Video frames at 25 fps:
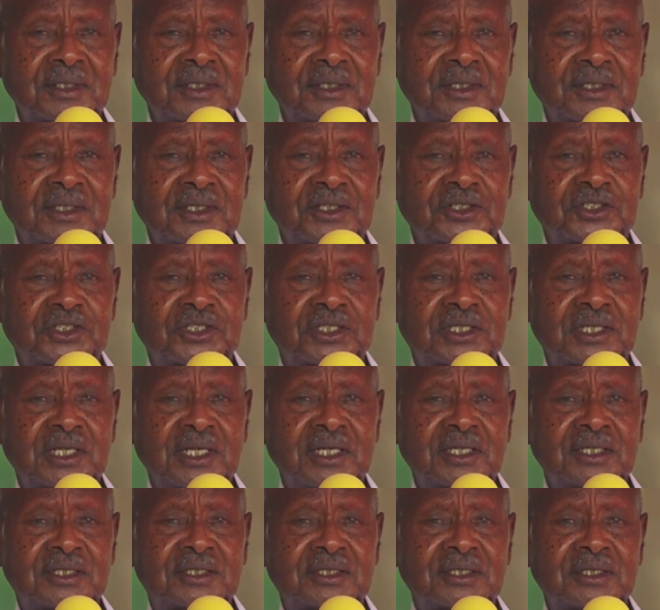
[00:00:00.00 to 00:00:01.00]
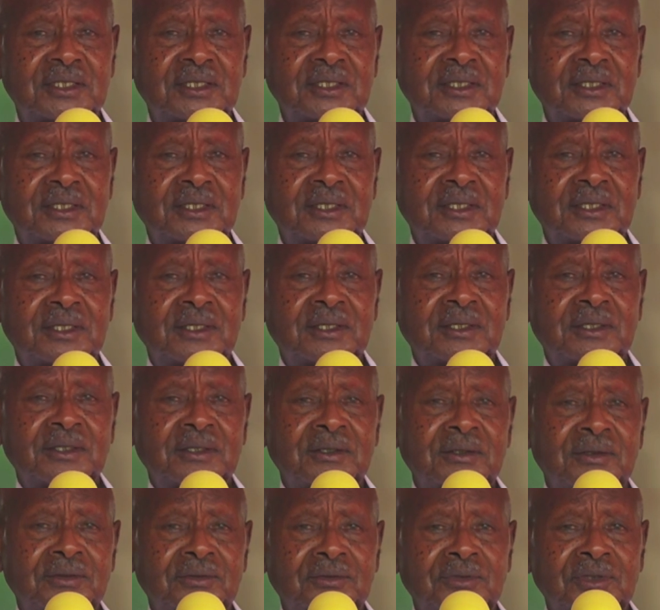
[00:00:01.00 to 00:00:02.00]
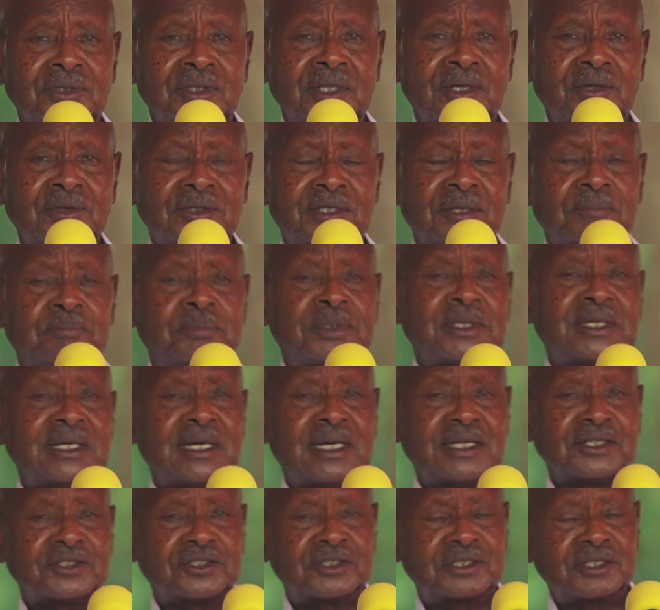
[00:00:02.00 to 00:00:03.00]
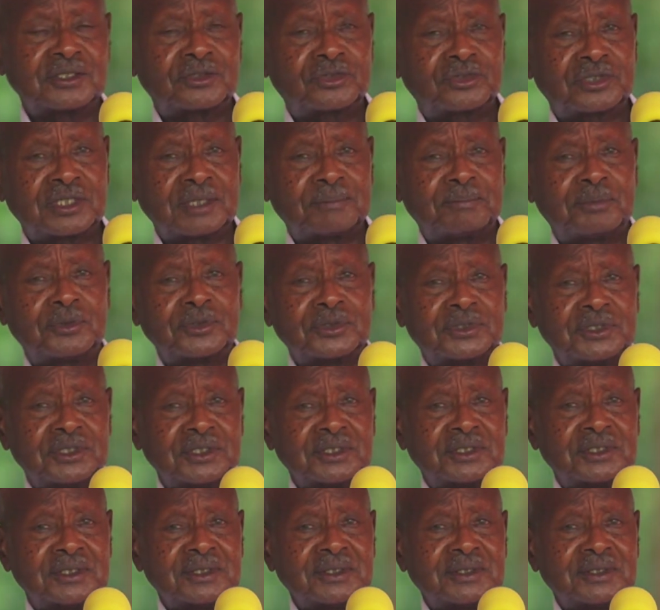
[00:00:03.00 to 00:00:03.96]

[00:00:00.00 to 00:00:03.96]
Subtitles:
A state without the pillars to support it.